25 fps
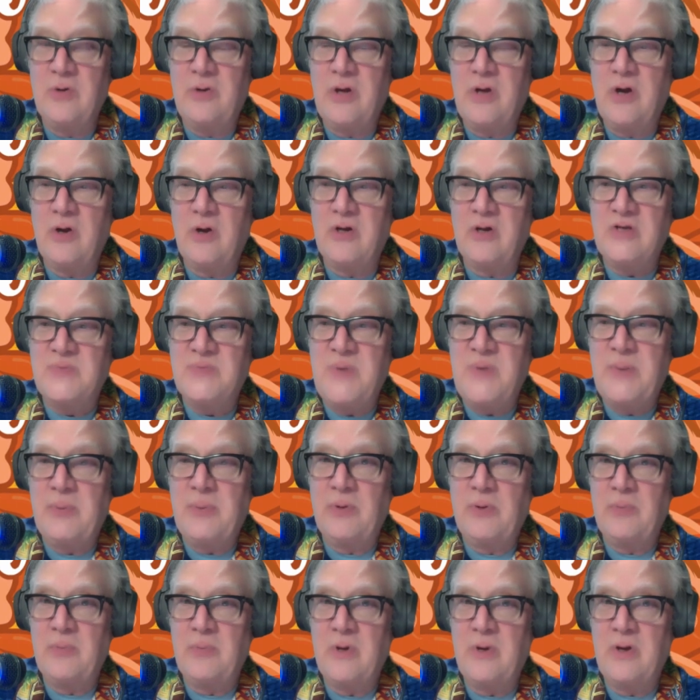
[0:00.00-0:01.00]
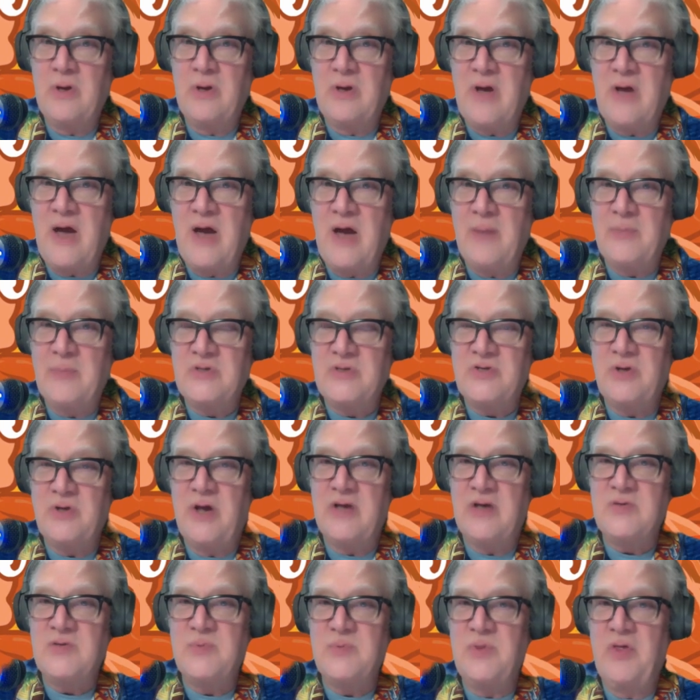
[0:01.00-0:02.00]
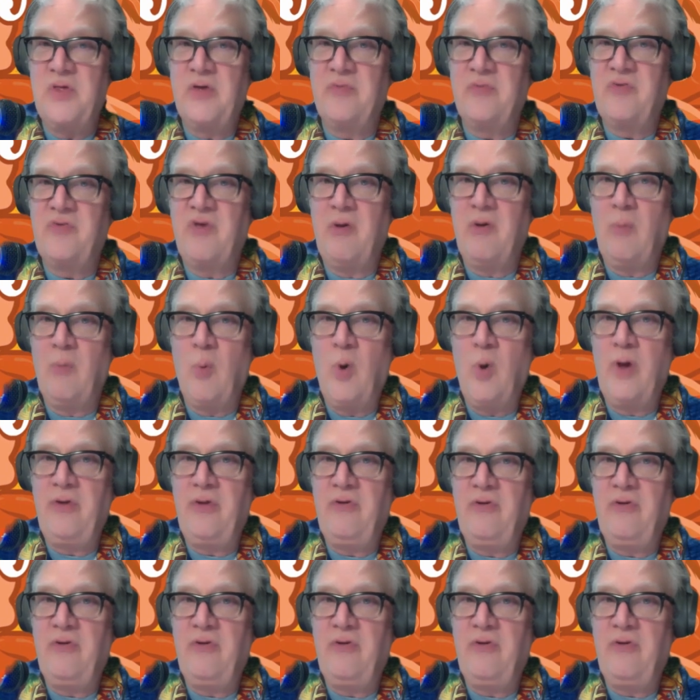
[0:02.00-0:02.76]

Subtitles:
because people comics will ask me, they'll say, what